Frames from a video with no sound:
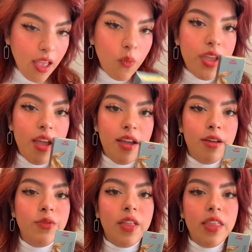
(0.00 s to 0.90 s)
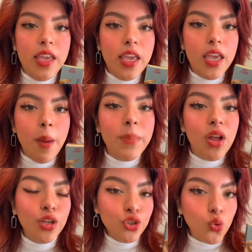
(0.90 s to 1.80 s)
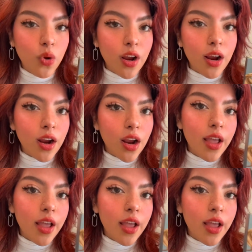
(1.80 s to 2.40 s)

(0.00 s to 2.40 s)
We have the Blondoir,